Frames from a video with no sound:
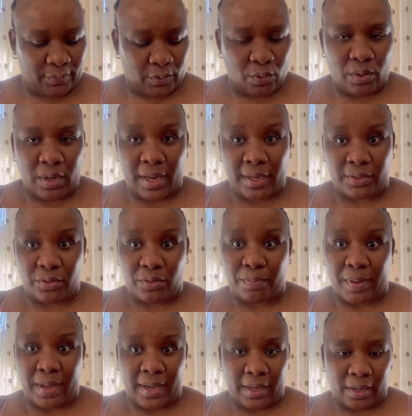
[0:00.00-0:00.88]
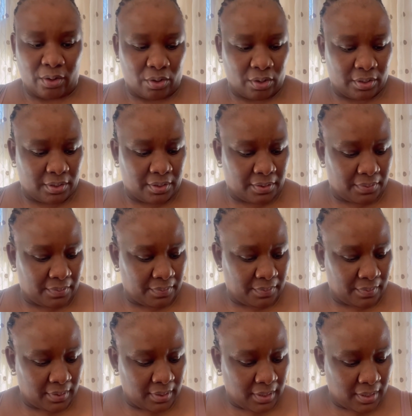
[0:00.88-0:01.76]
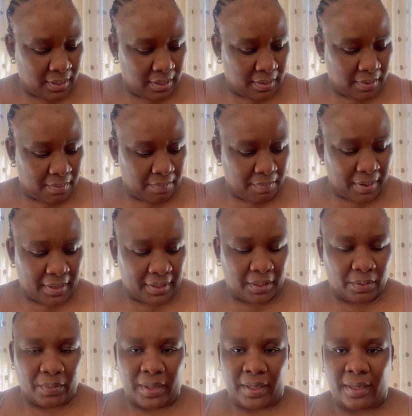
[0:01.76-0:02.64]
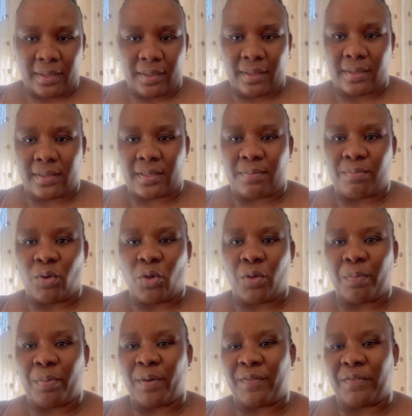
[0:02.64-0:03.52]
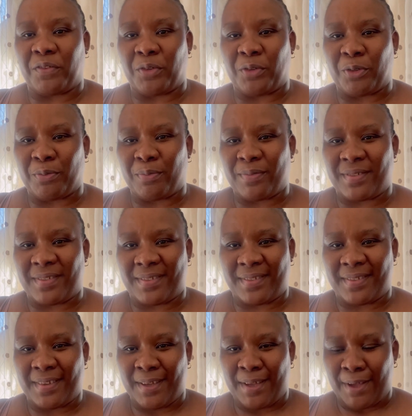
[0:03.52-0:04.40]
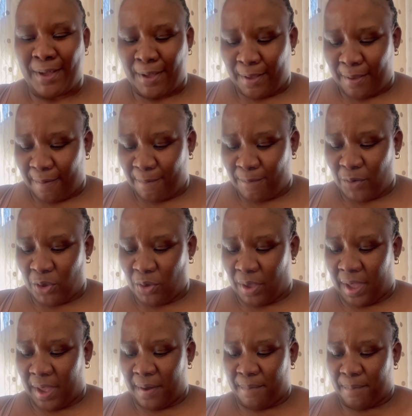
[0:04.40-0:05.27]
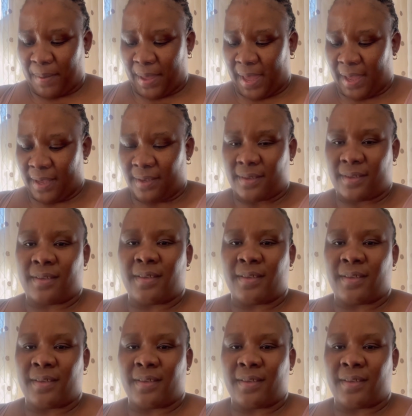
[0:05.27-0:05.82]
who likes to buy a lot, by the way. It's small perfumes for your handbag.